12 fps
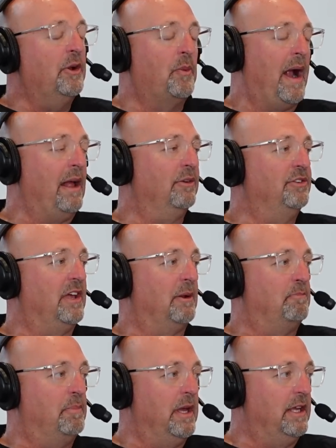Riley's got
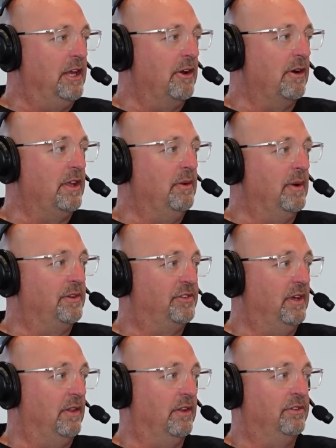a big year at
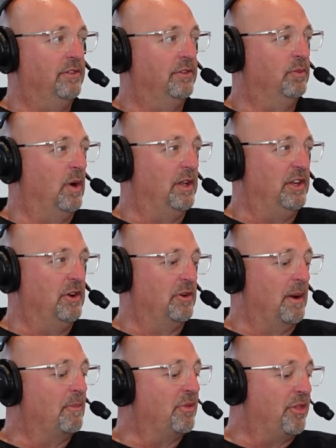USC. This is year
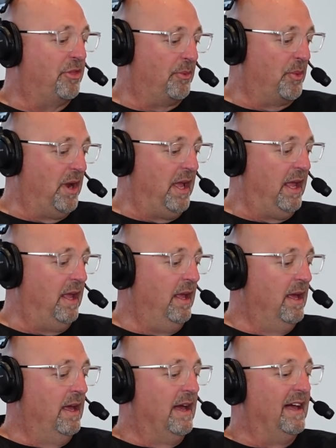number 3,
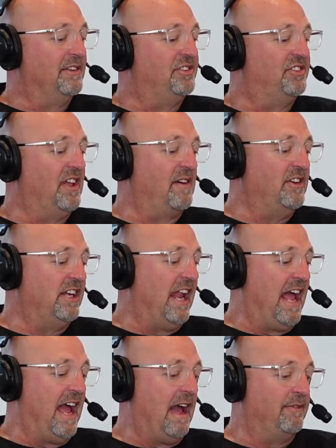
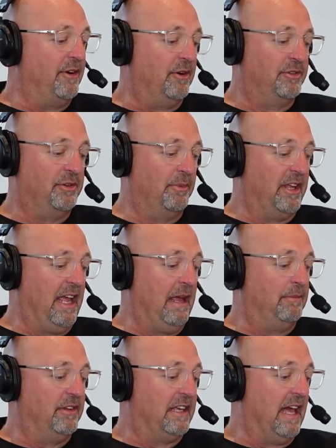7.5. Here are some of the
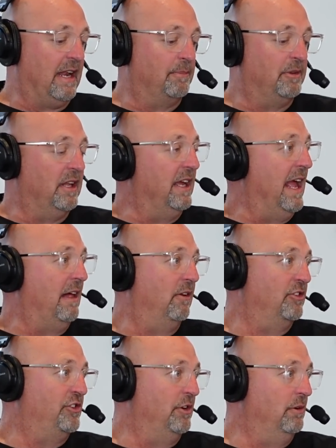games. They got to play
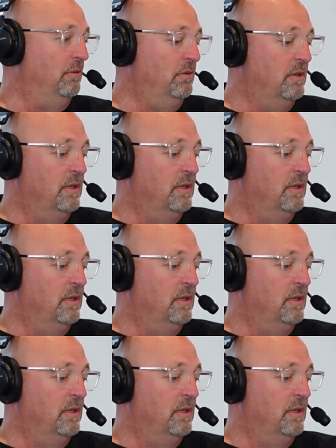LSU.